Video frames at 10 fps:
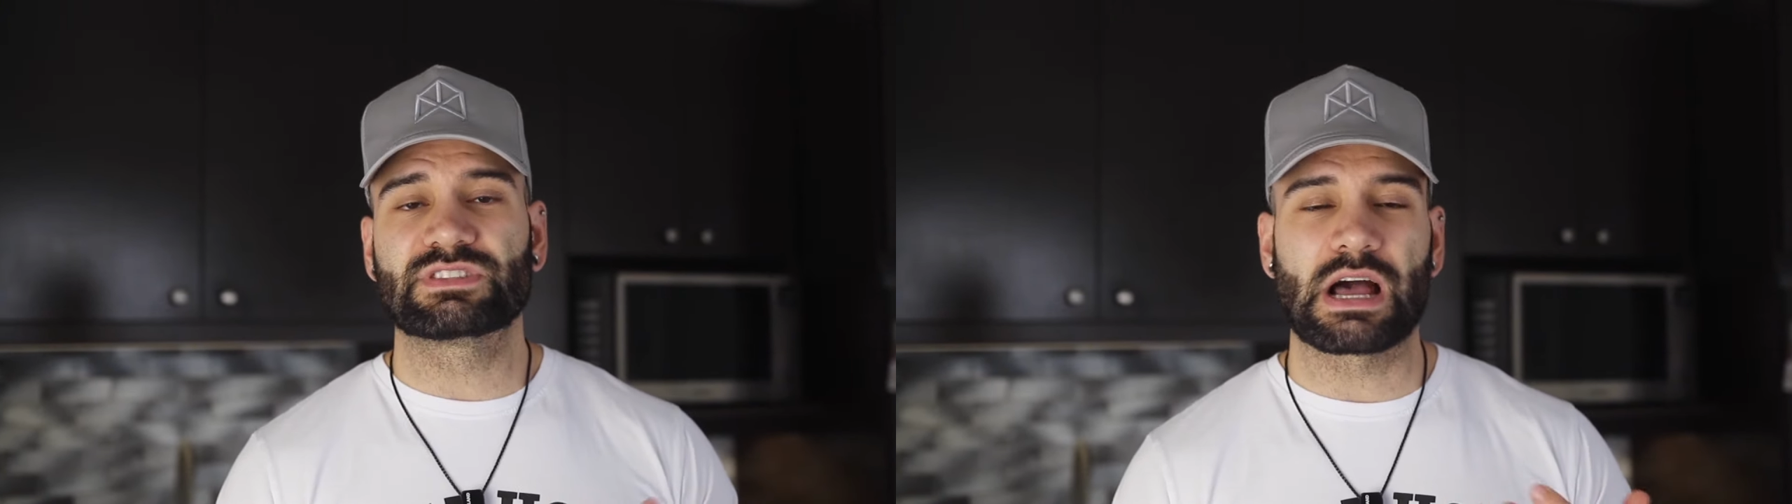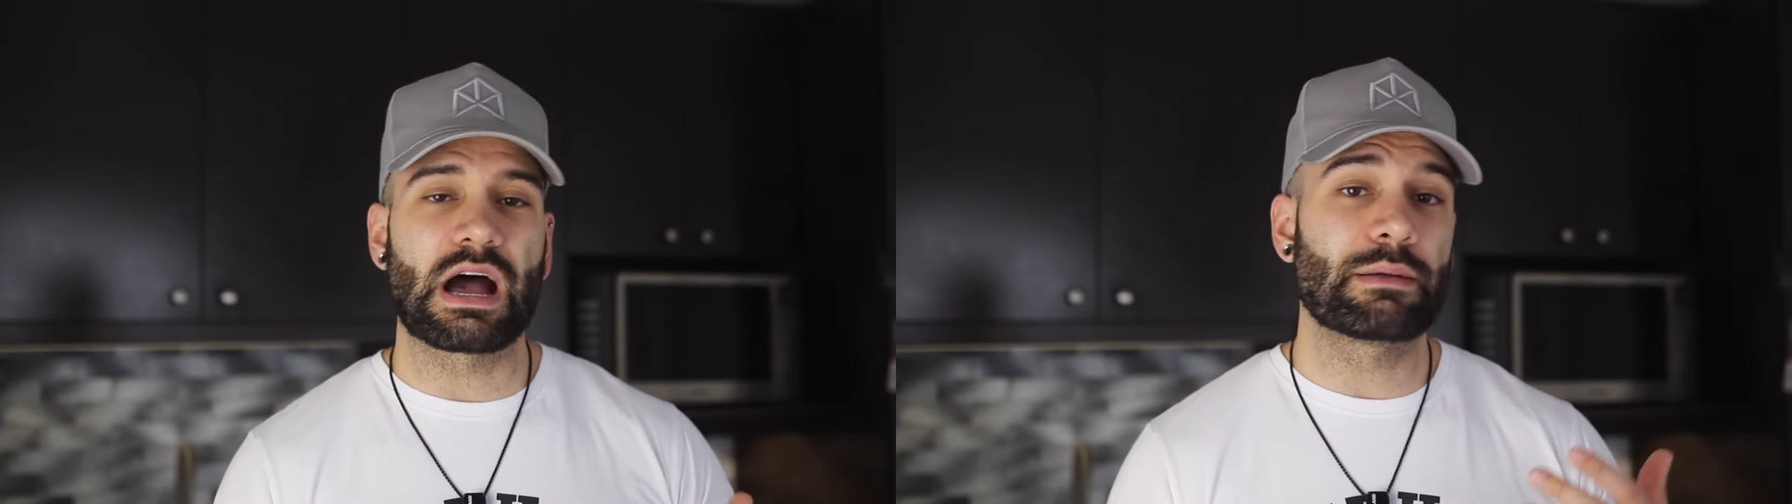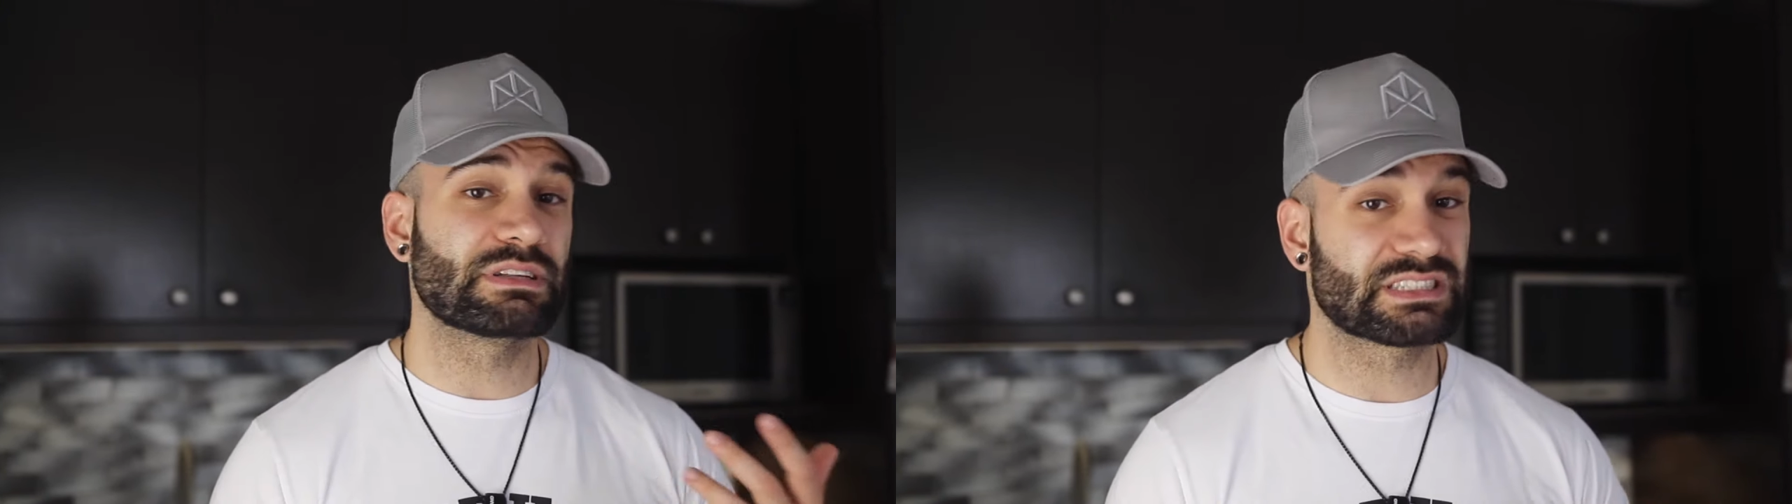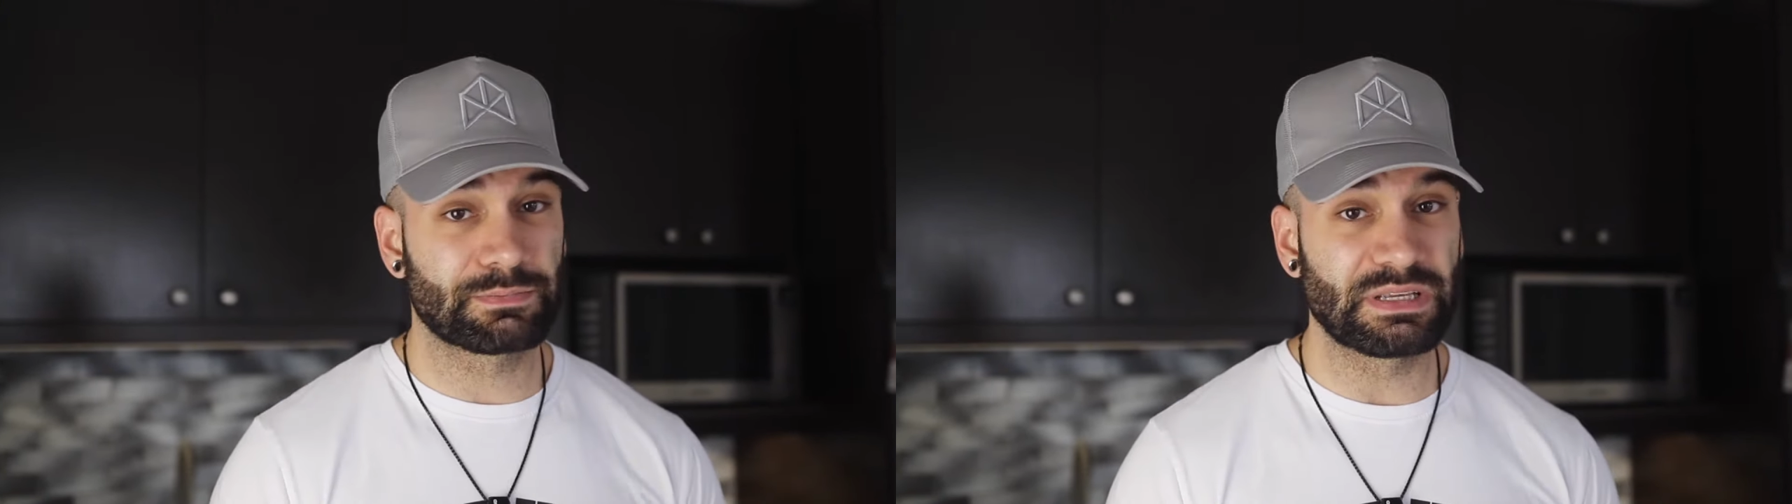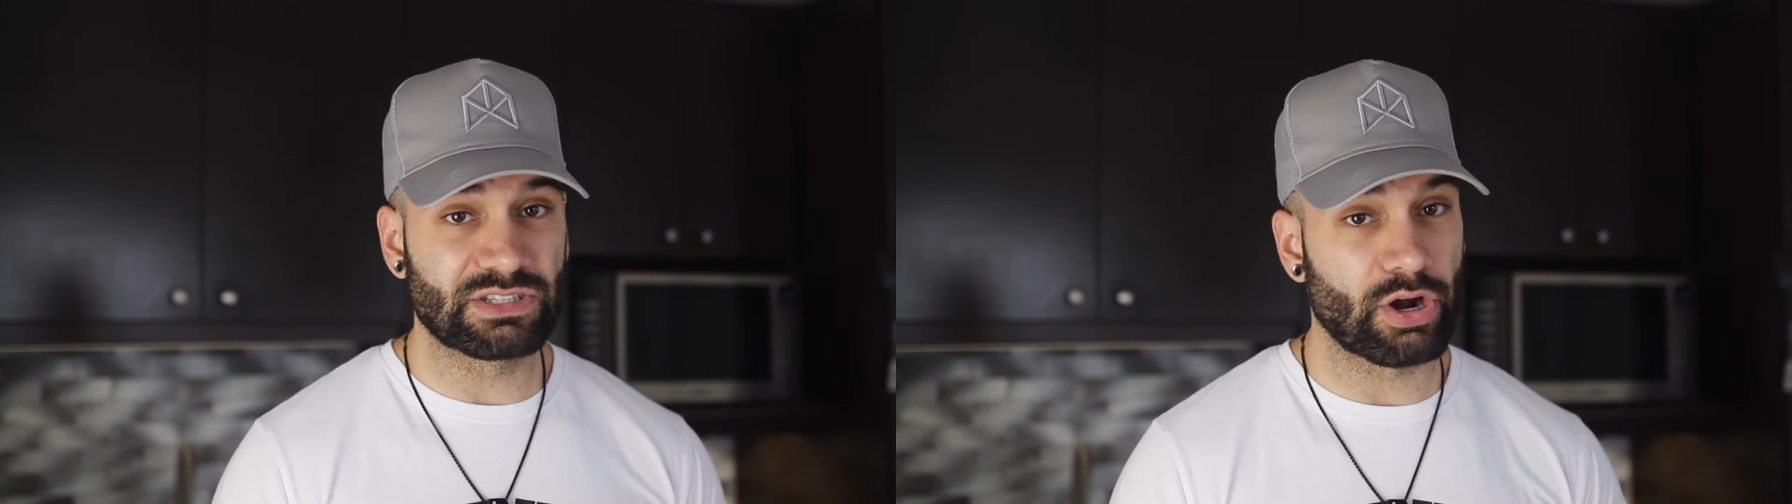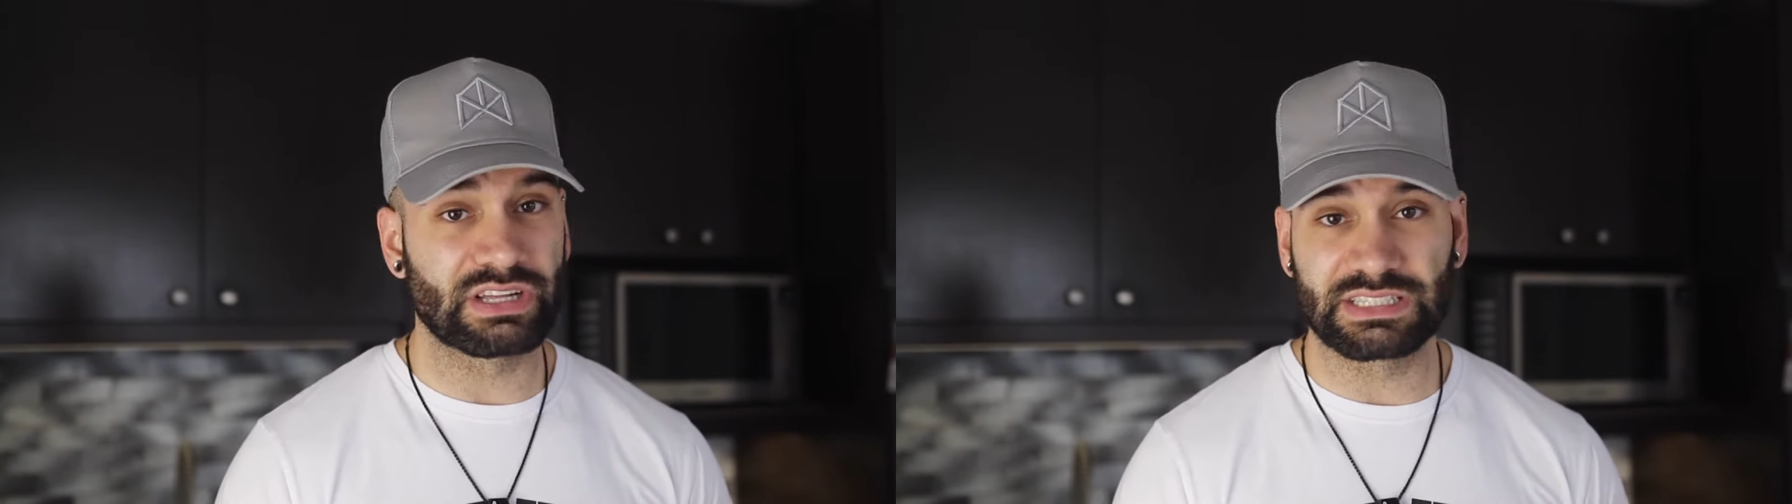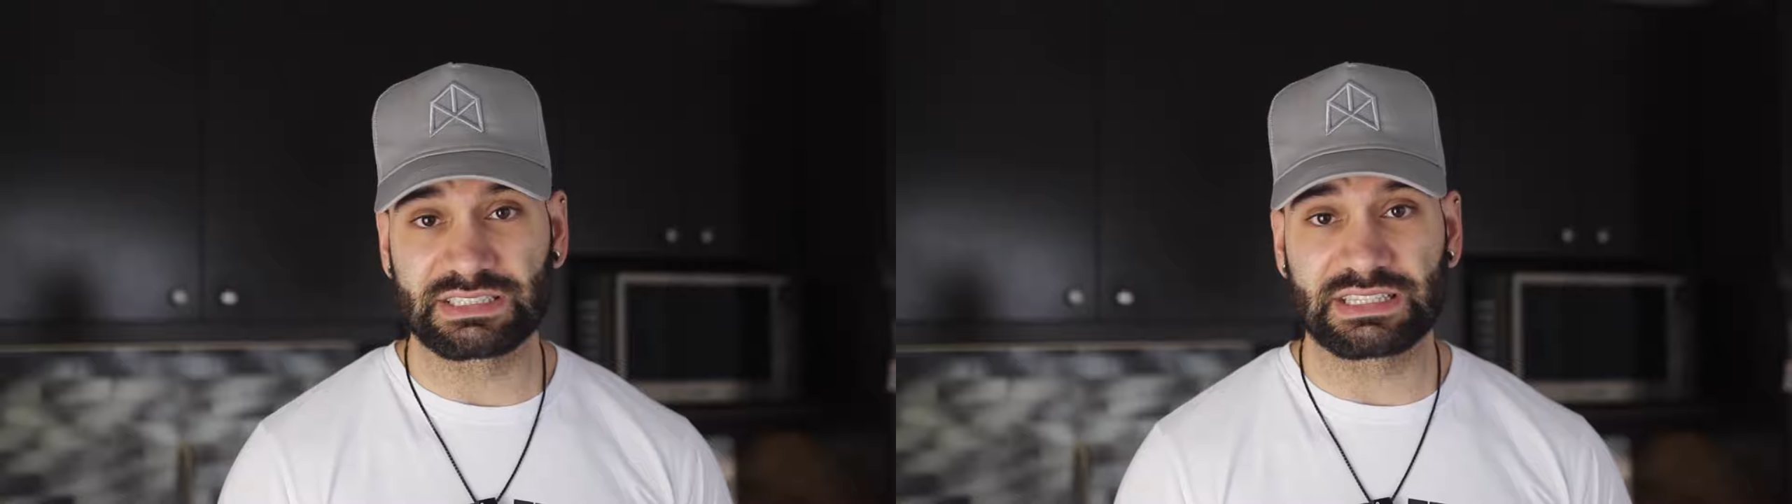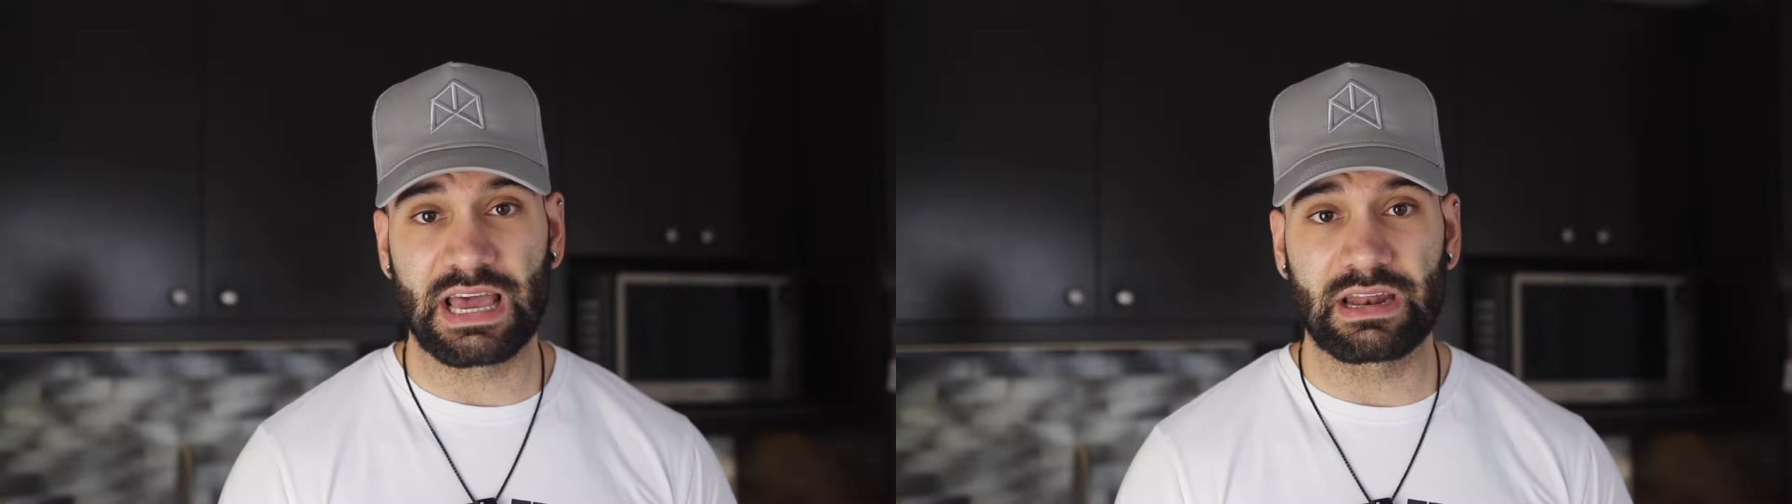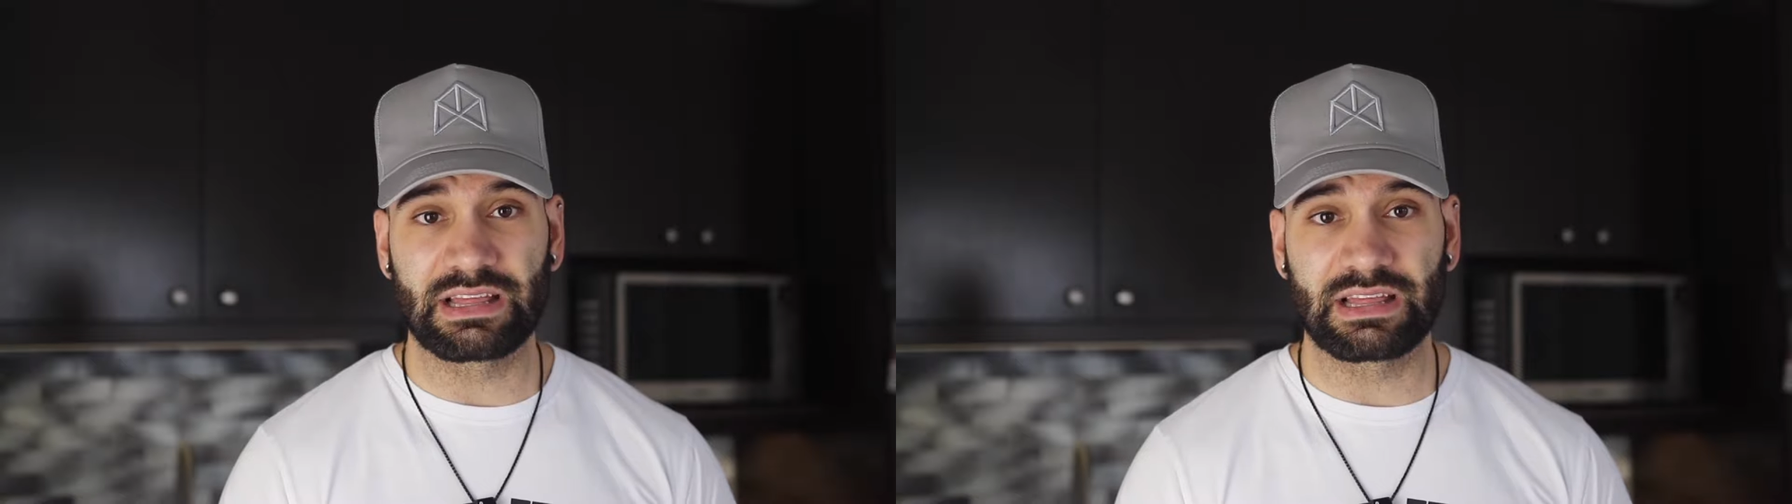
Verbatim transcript: time and speed targets instead.